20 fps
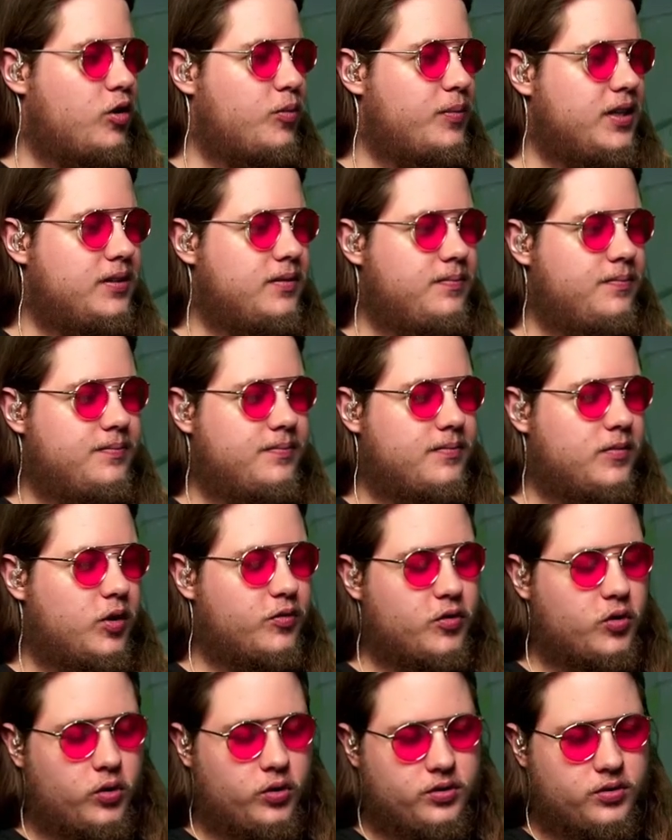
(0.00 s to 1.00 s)
mid, of
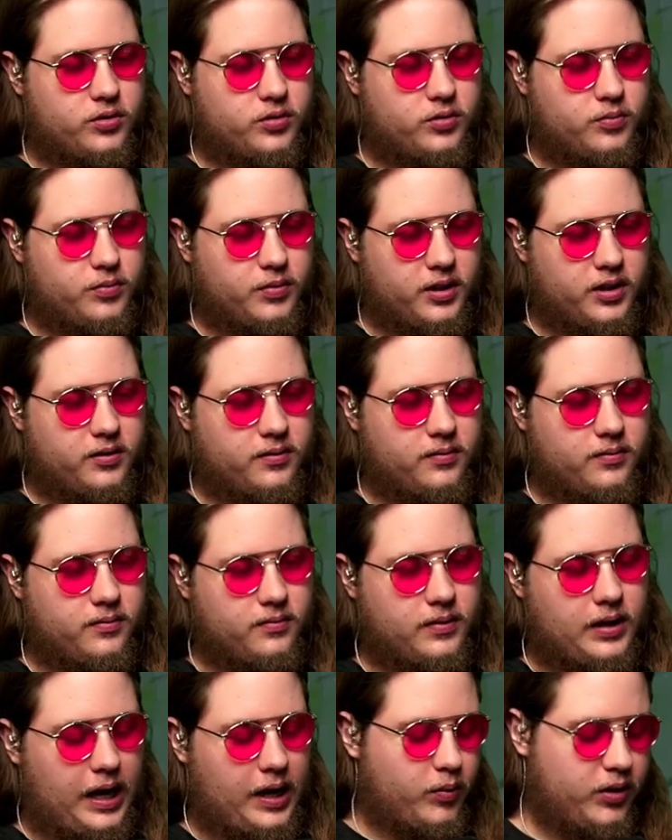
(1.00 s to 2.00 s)
course, but
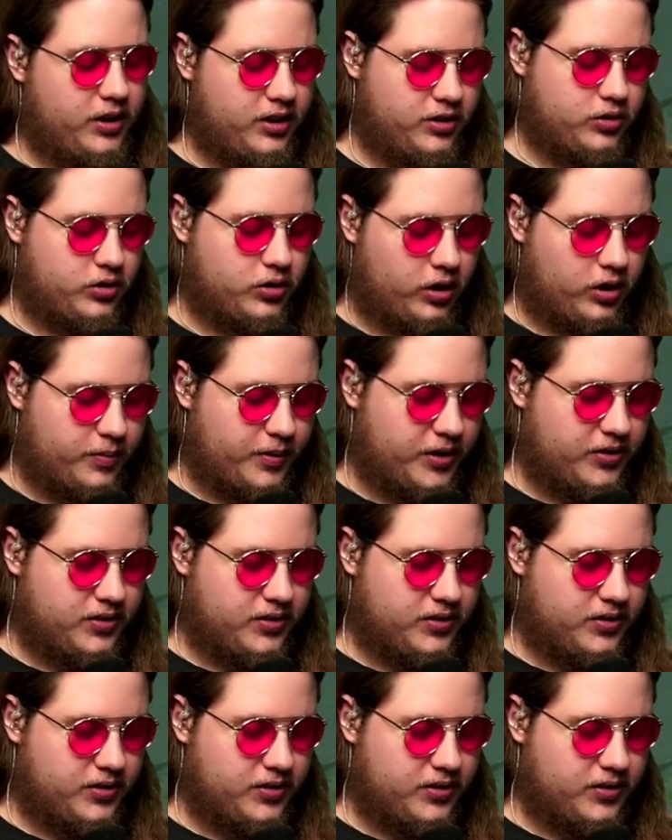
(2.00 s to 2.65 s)
I wanted to talk about